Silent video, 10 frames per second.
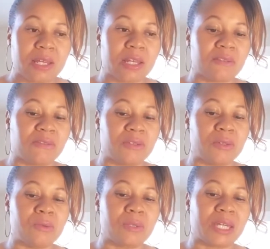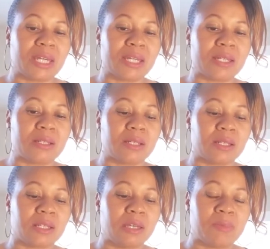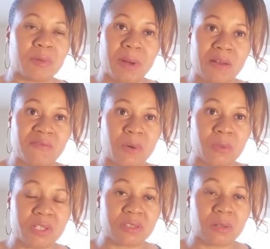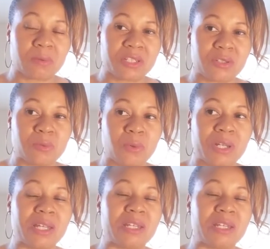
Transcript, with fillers: if you can keep your mind focused on what it is you want,